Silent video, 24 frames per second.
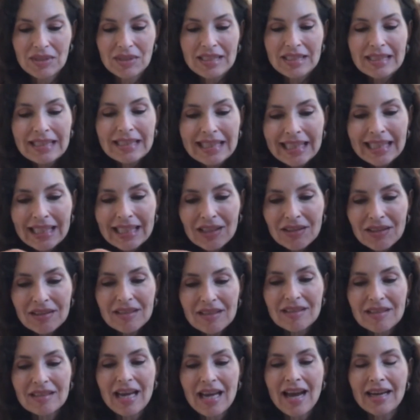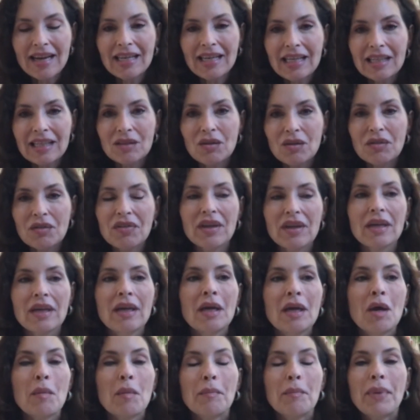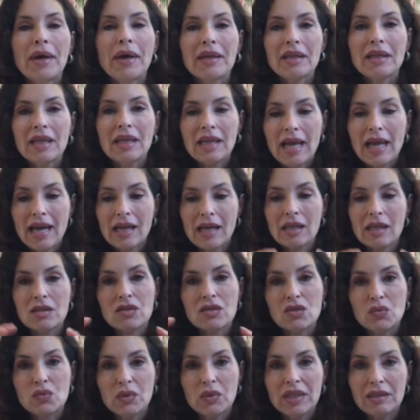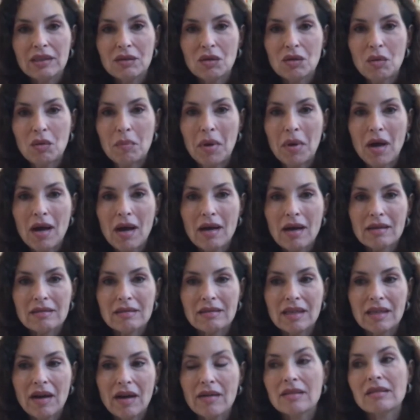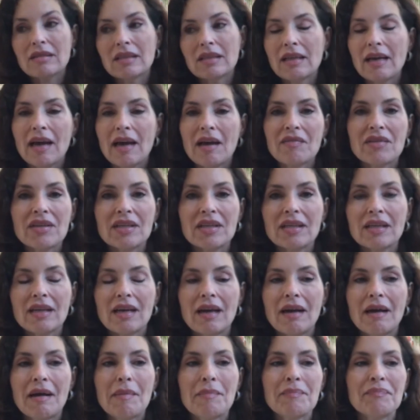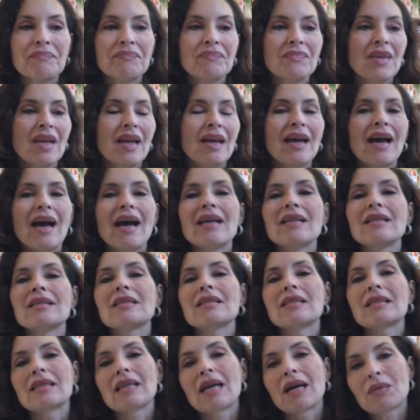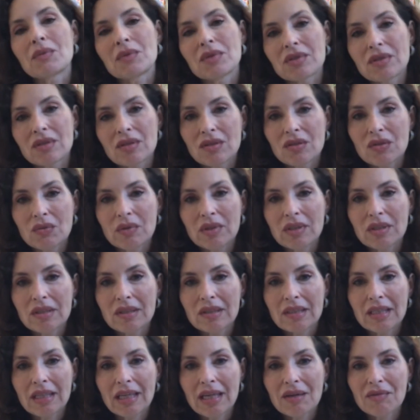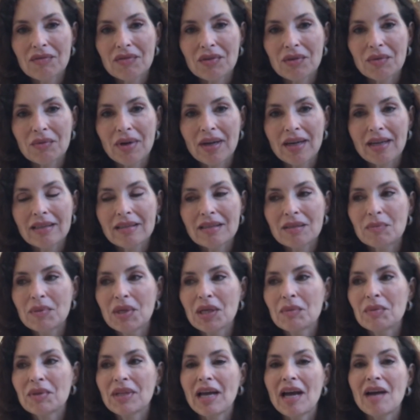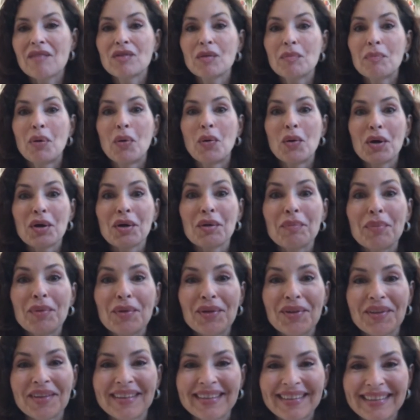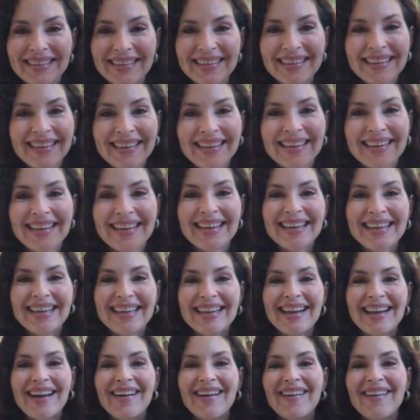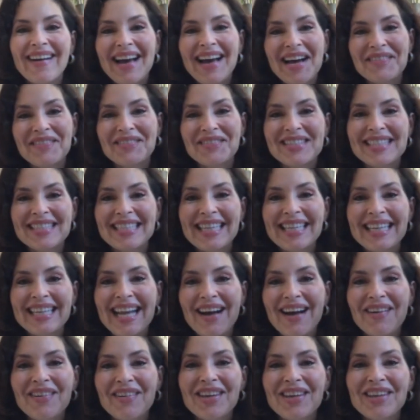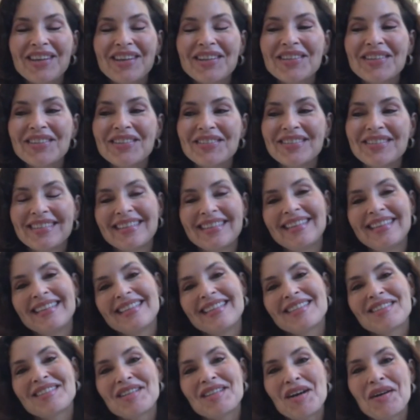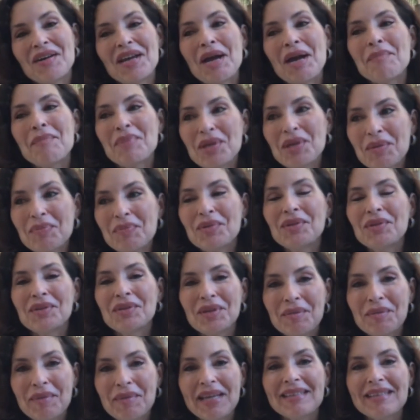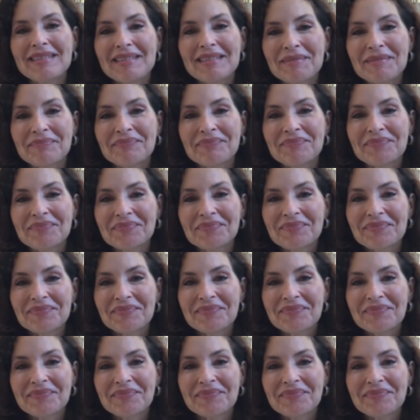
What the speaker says: It was this little tiny little thing, but it had a sweet little box, and I still have it. I just thought that was the sweetest thing ever, right? To be able to have a portable, you know, half scene. How cute. Yeah, people are amazing.